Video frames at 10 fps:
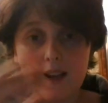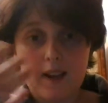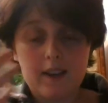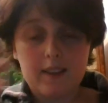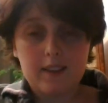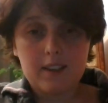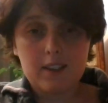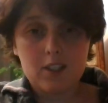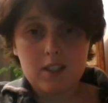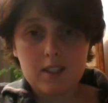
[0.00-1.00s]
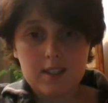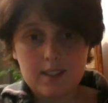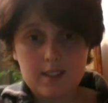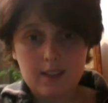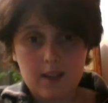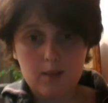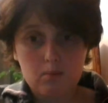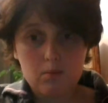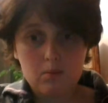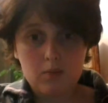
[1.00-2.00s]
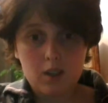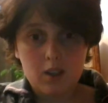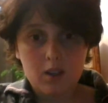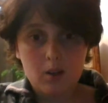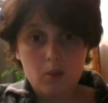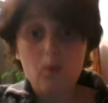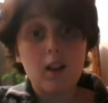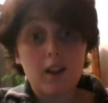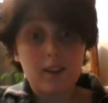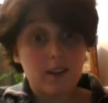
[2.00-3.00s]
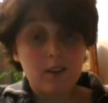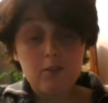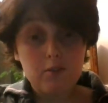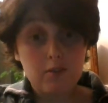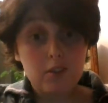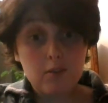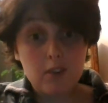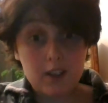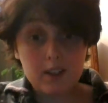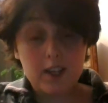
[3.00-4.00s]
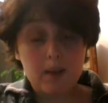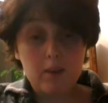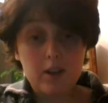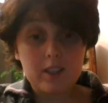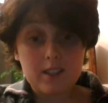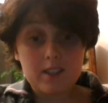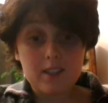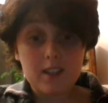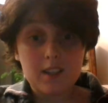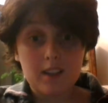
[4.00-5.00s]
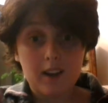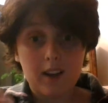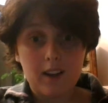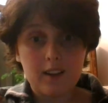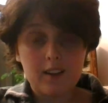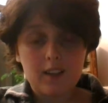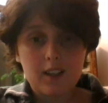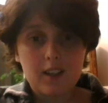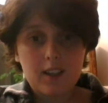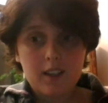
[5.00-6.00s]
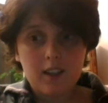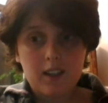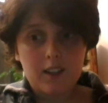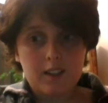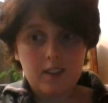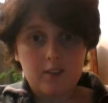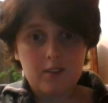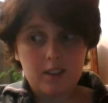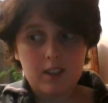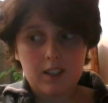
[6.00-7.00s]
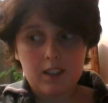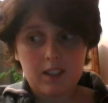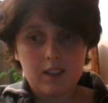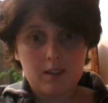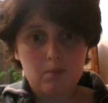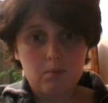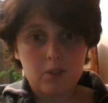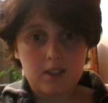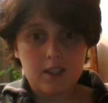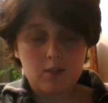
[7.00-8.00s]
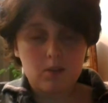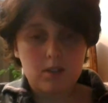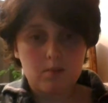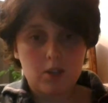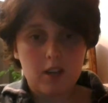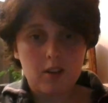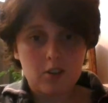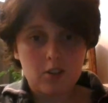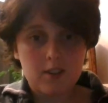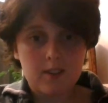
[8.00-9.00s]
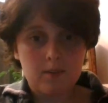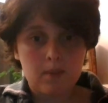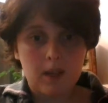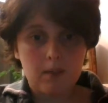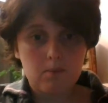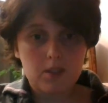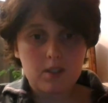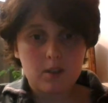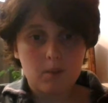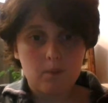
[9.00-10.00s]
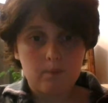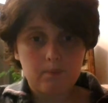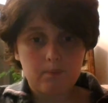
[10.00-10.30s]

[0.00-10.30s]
I think it's just while I love the fact that I'm autistic, it definitely presents with some challenges sometimes. So,